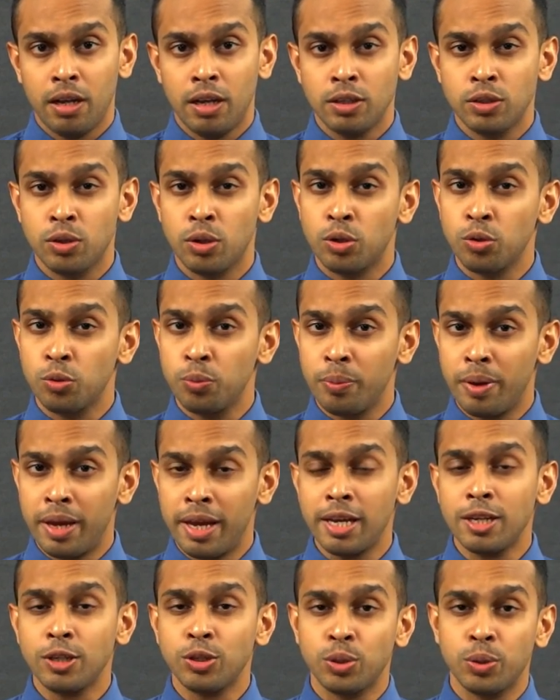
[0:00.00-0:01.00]
So to
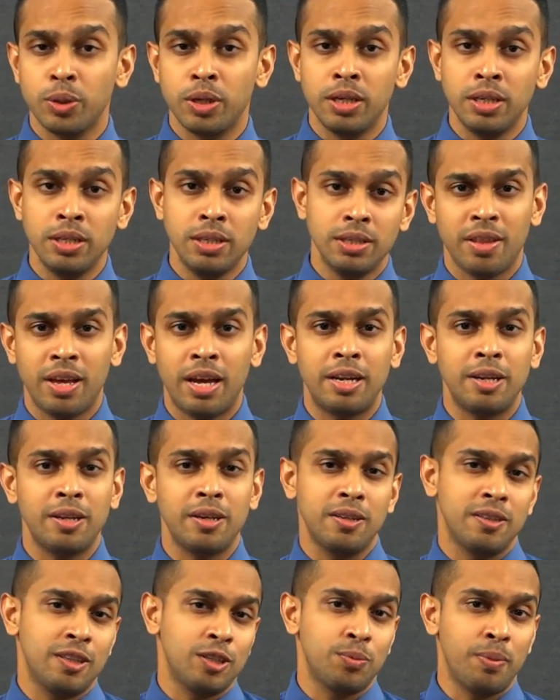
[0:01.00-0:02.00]
make sure that
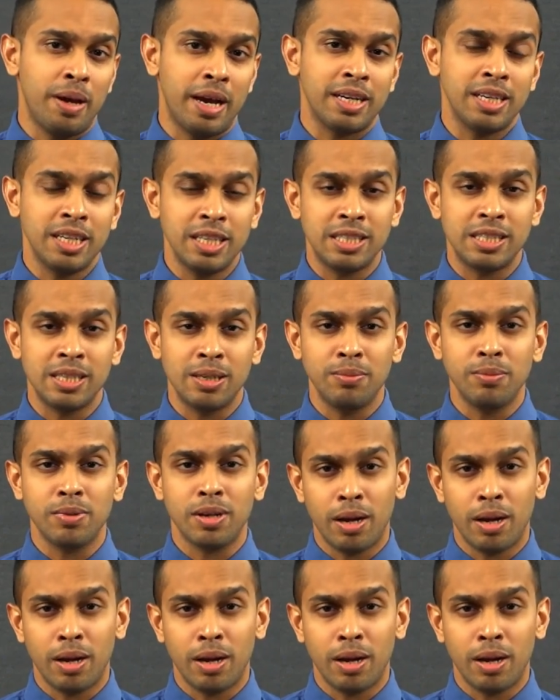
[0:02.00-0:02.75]
this magnesium